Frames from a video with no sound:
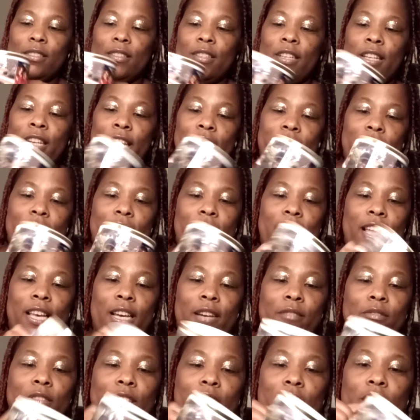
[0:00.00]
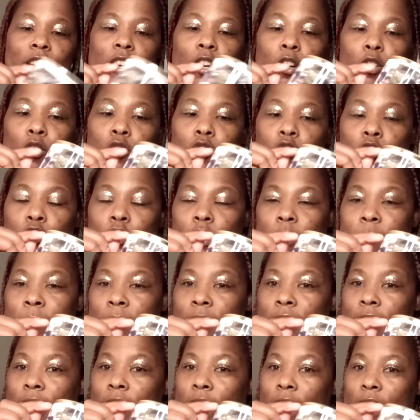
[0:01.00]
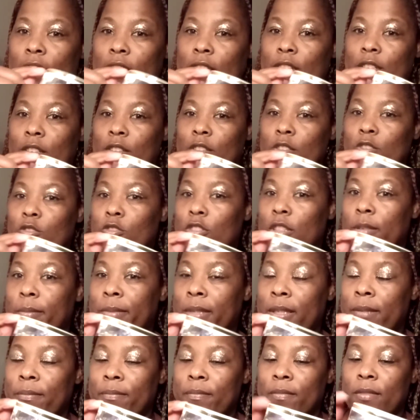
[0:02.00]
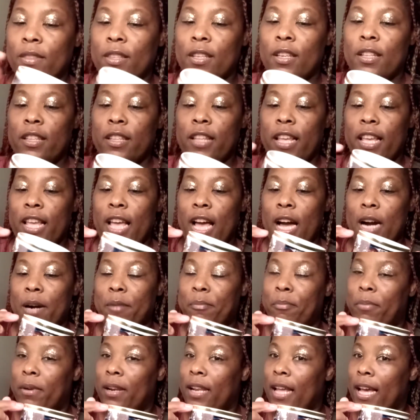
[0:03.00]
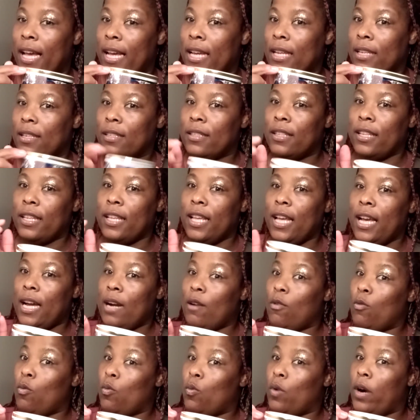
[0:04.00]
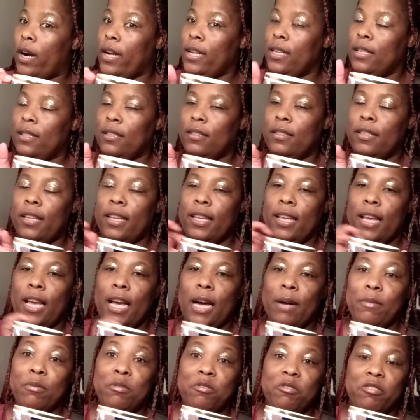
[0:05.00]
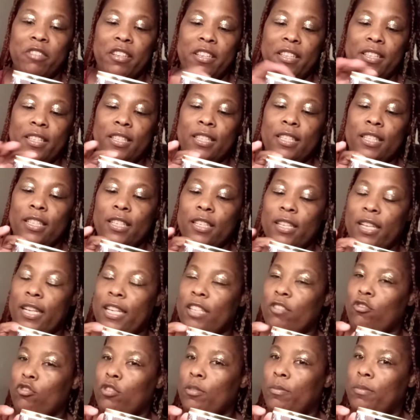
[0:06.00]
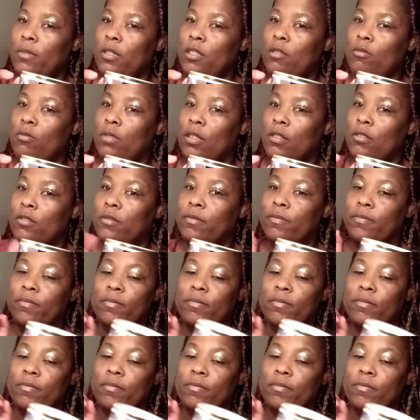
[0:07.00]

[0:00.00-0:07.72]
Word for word: And they have the gold trimming. They have the gold trimming. They have black. They have white. They have gray. Any kind of trimming you want.